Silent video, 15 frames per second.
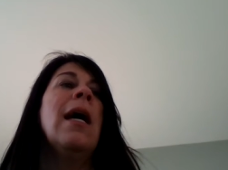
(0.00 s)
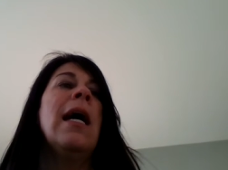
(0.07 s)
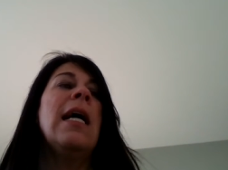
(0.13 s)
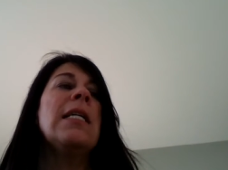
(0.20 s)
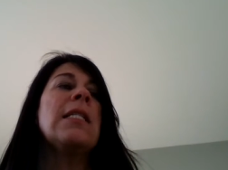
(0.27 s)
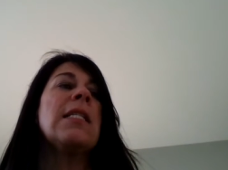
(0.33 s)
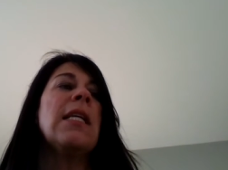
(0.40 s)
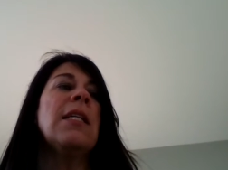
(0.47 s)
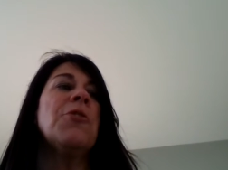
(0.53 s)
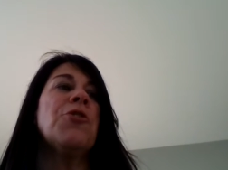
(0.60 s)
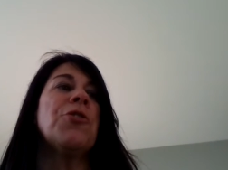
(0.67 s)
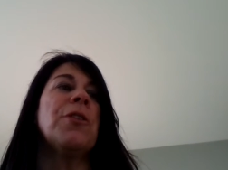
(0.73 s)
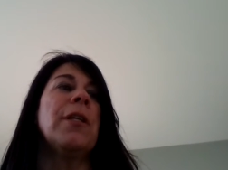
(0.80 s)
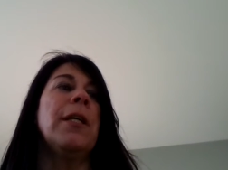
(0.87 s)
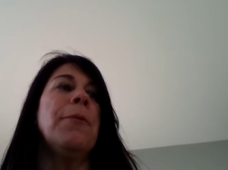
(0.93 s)

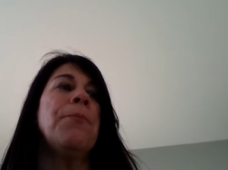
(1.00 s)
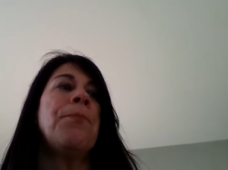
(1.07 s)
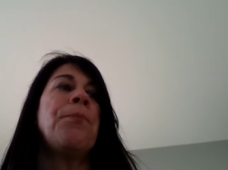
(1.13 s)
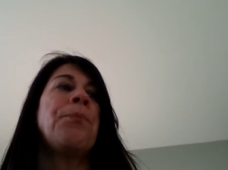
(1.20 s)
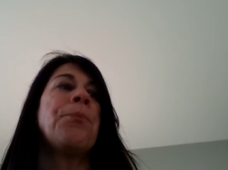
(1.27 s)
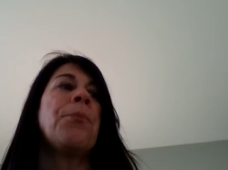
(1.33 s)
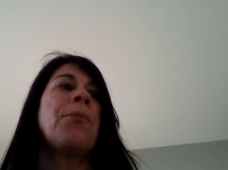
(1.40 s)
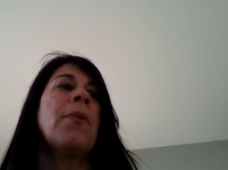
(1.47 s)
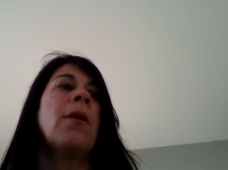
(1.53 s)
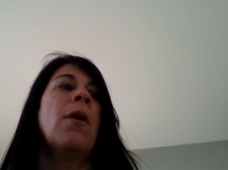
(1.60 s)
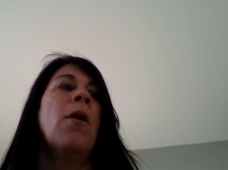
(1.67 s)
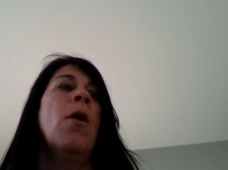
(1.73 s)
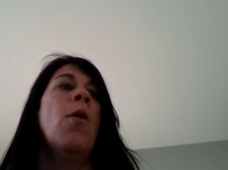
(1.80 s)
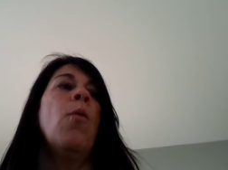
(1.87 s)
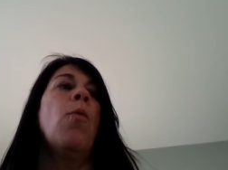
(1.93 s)
Essentially,
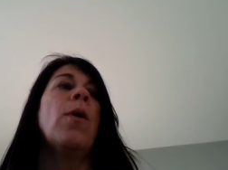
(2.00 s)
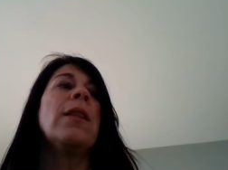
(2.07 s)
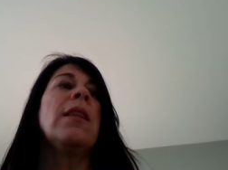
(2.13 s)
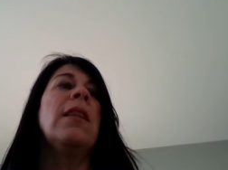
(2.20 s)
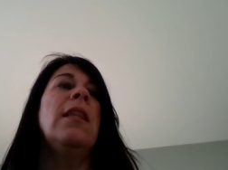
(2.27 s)
what